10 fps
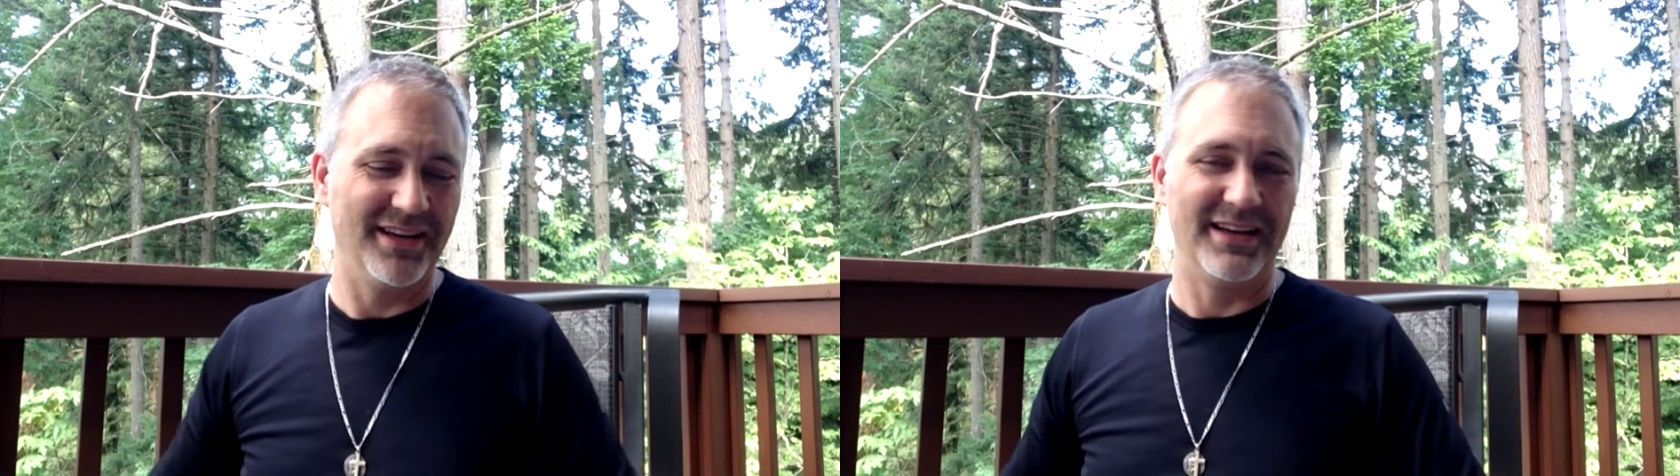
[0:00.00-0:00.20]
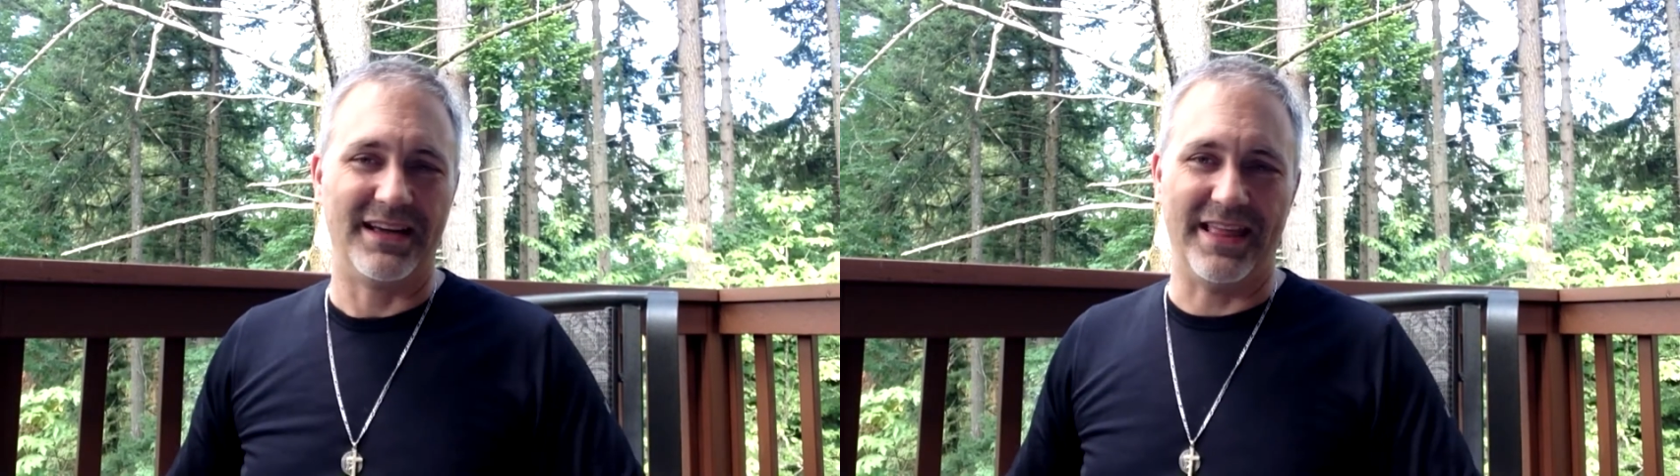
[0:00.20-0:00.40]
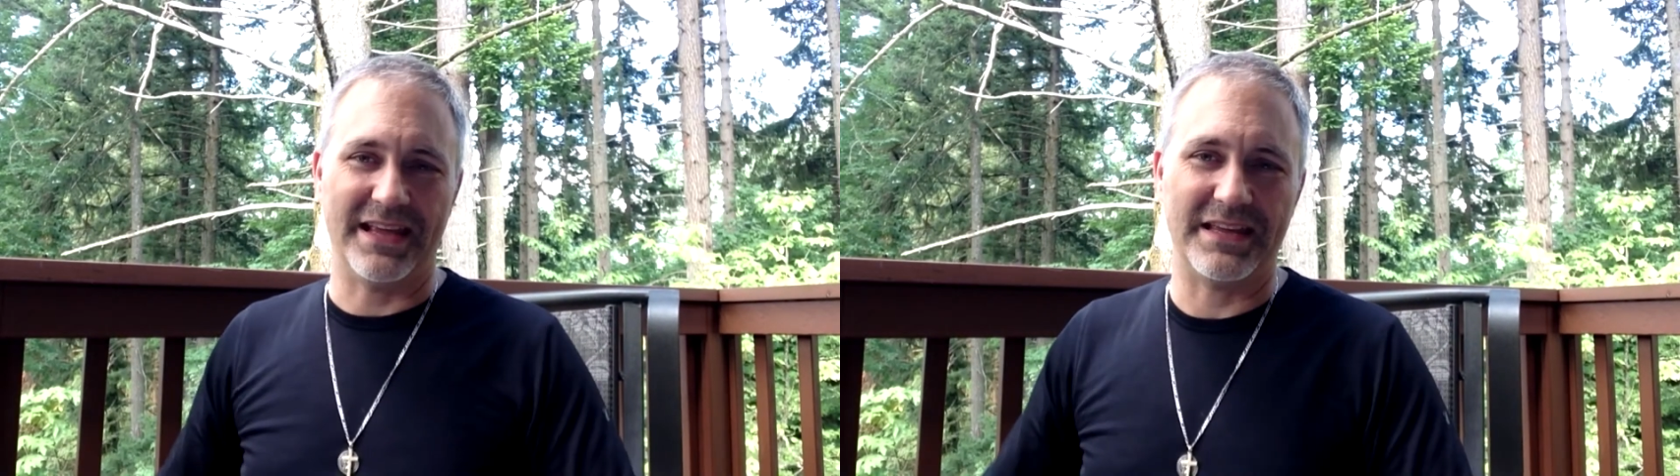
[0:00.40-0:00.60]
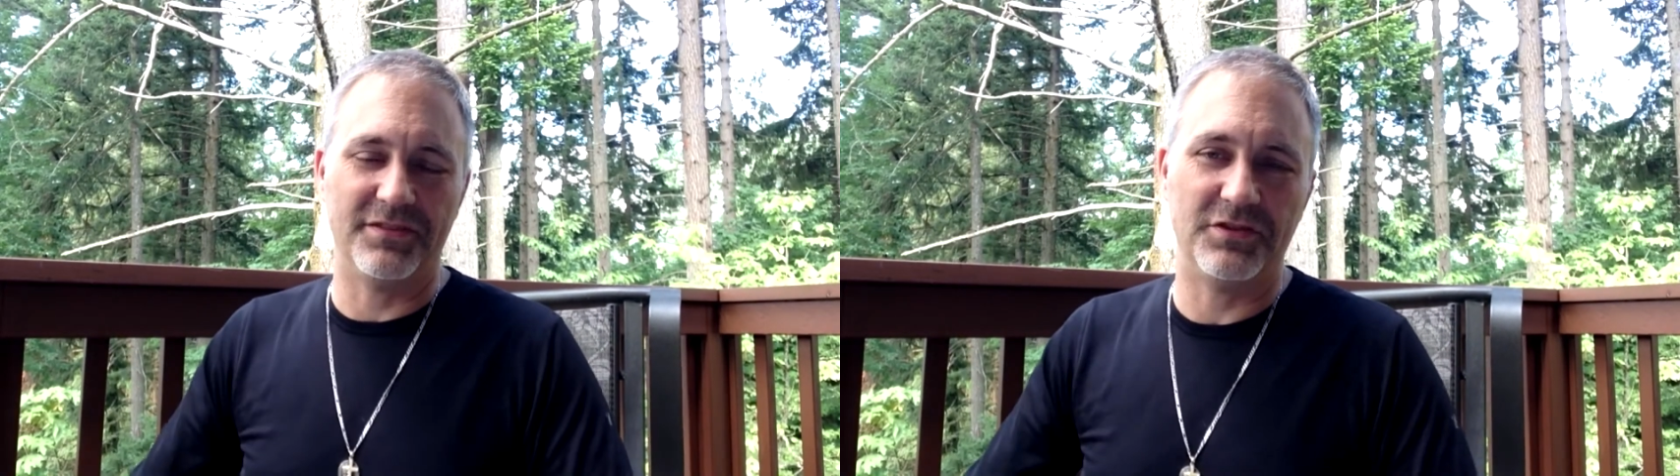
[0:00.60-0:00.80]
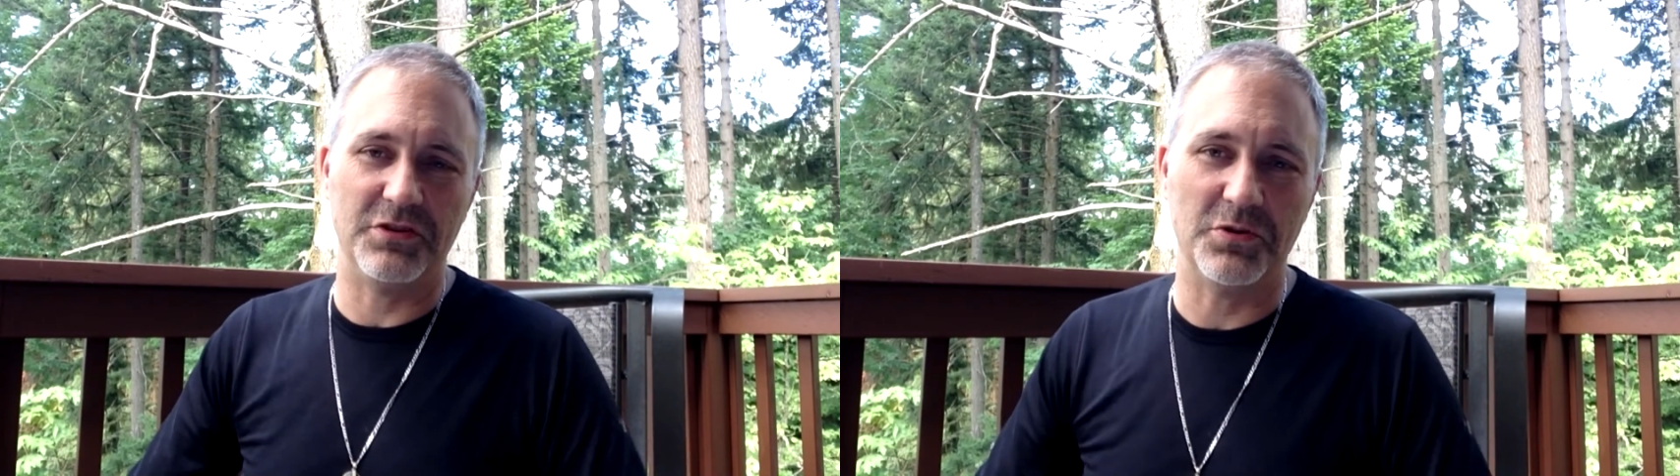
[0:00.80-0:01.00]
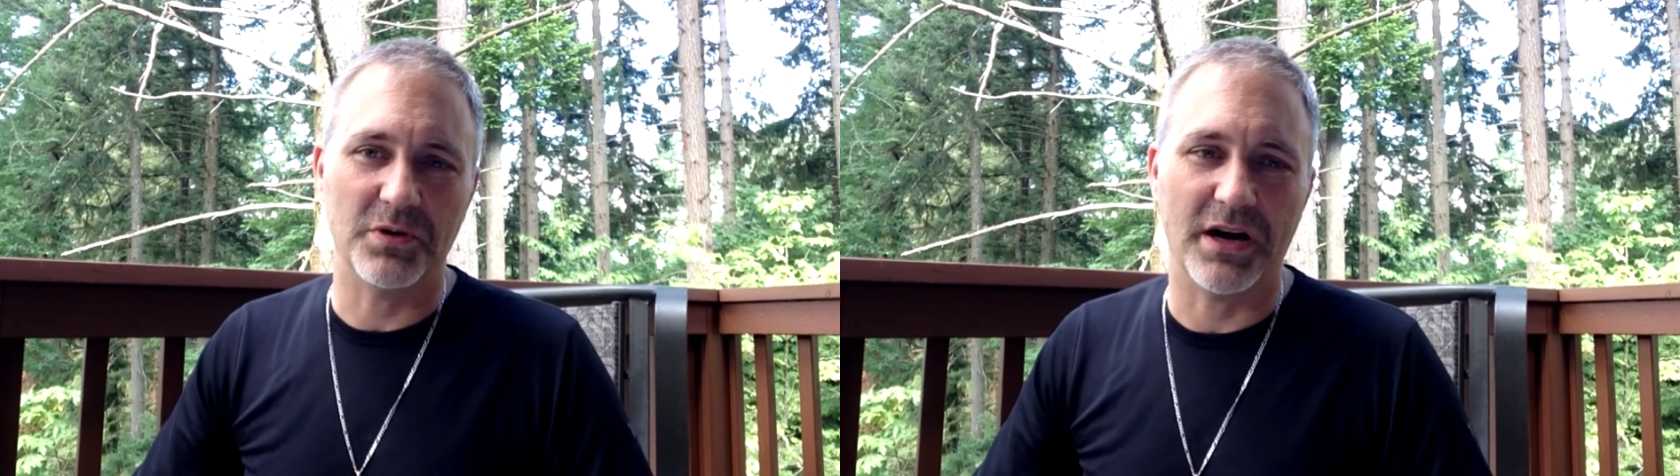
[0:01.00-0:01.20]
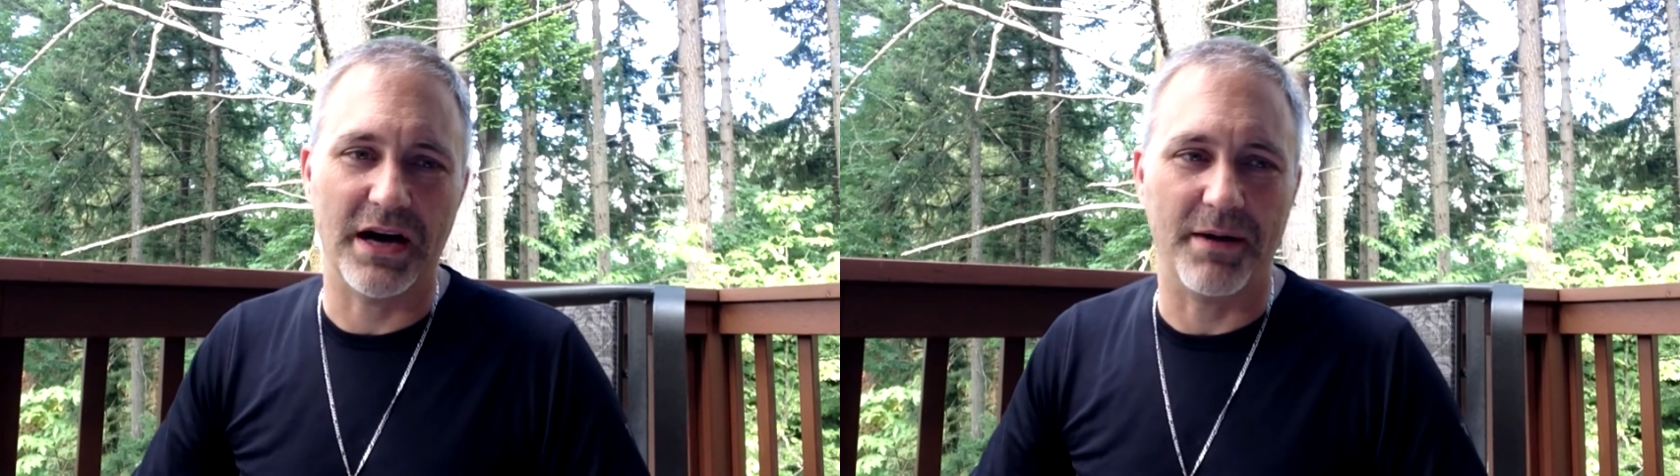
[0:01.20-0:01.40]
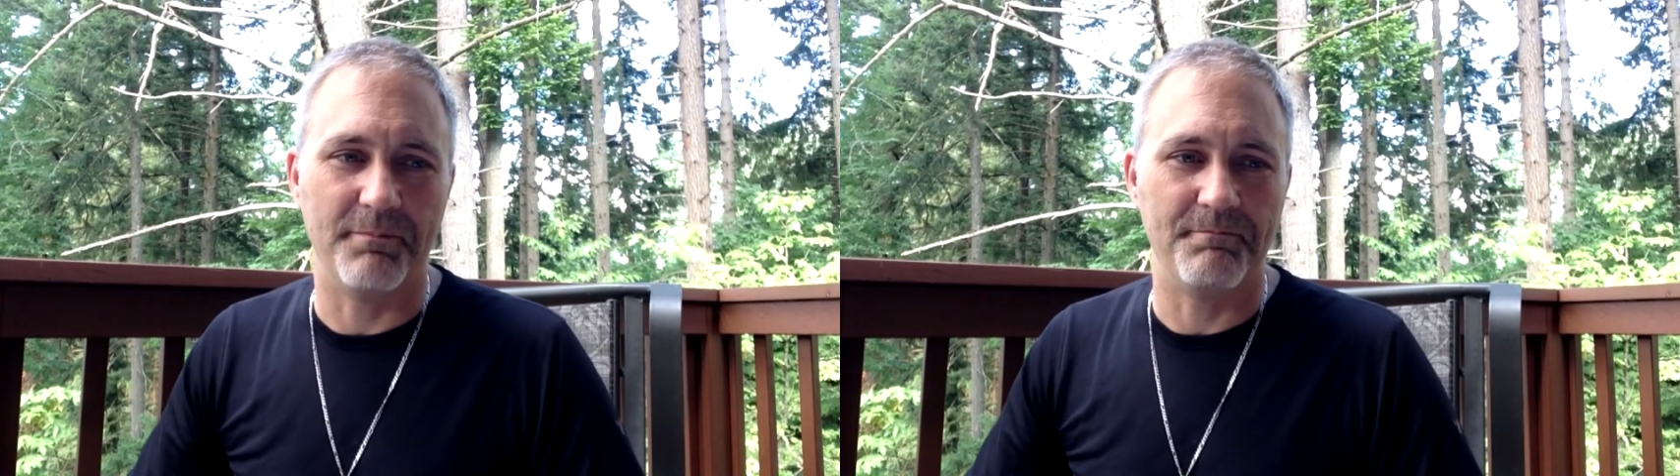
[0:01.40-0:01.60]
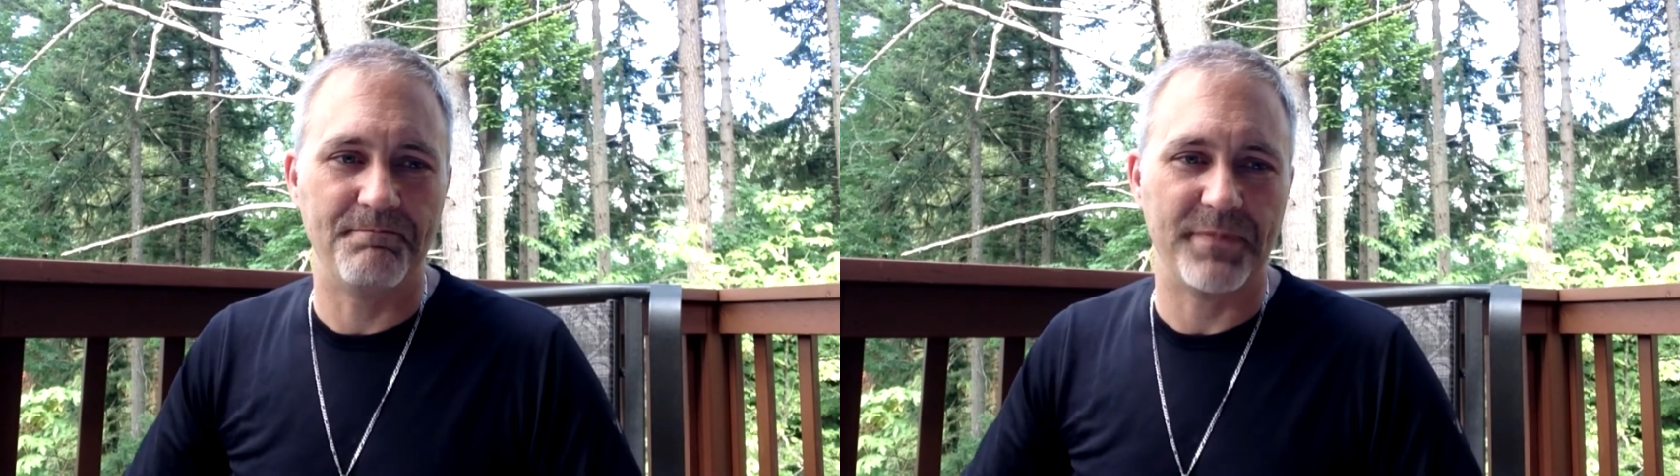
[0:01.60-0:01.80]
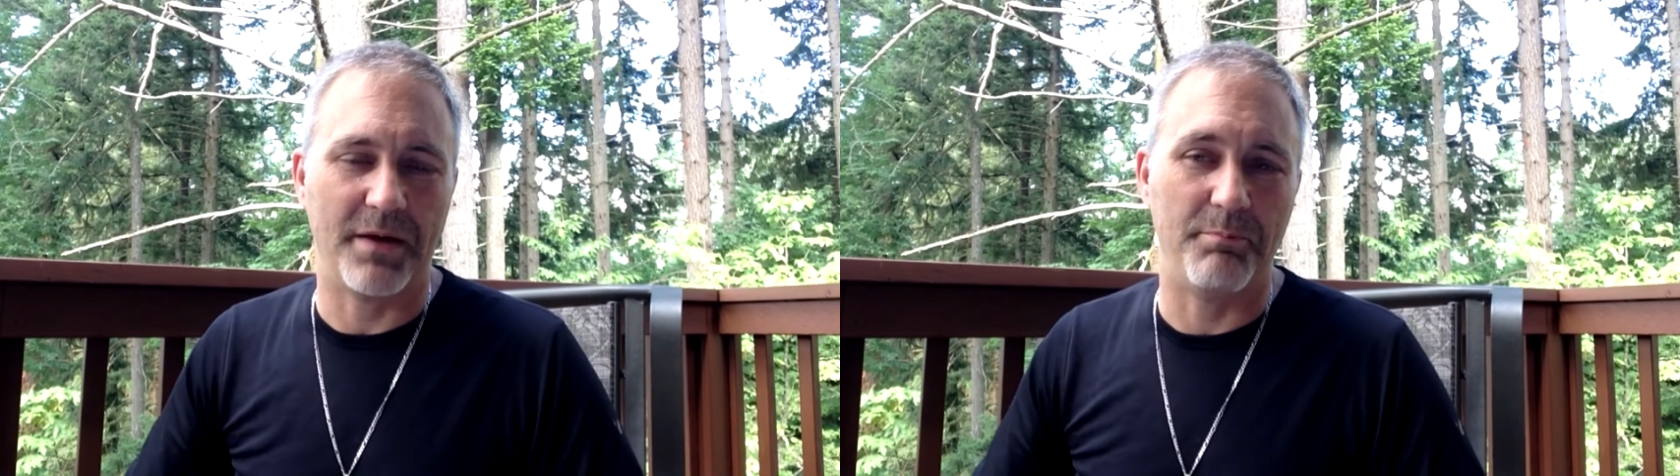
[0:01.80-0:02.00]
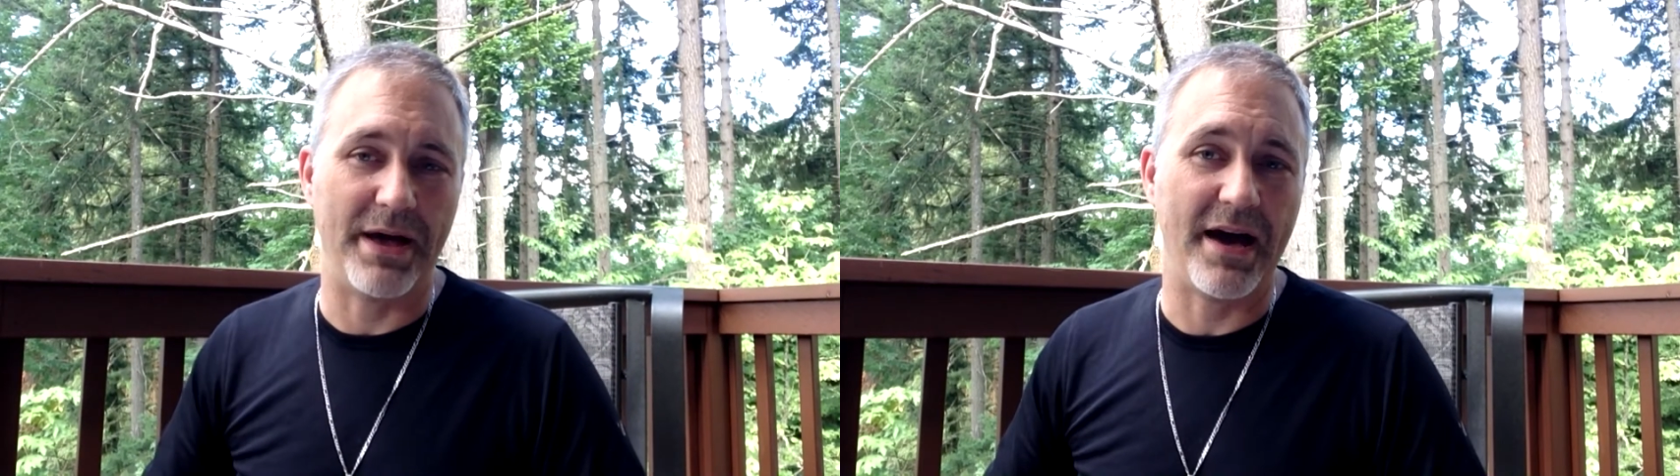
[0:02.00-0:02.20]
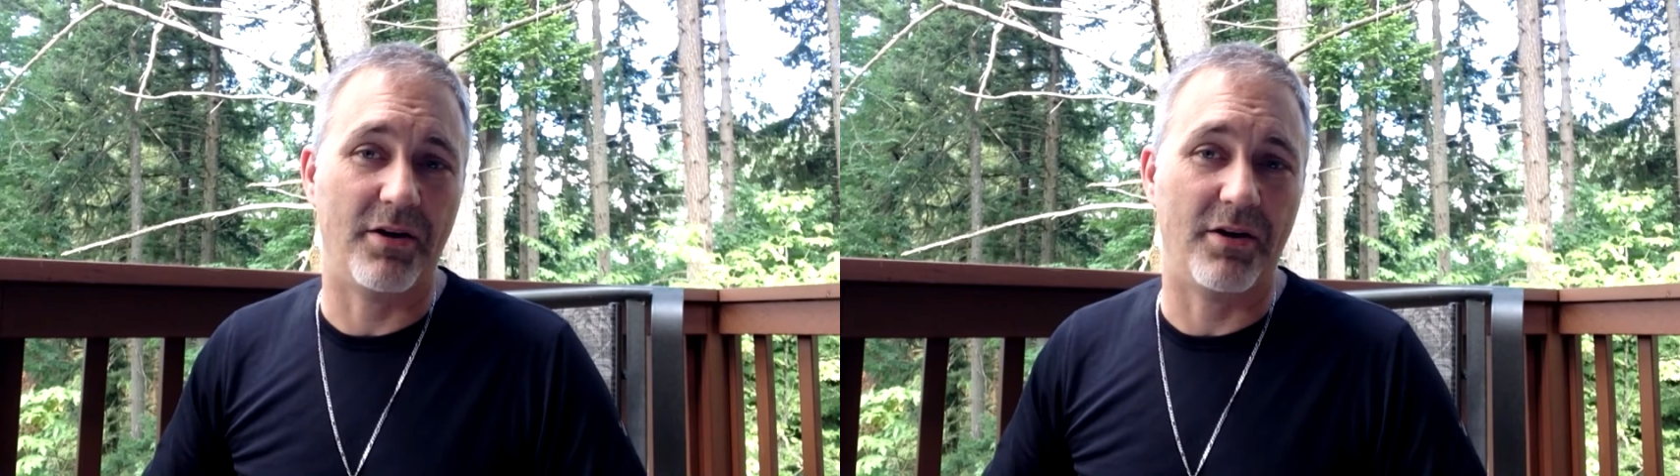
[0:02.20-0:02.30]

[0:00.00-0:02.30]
and that gives you about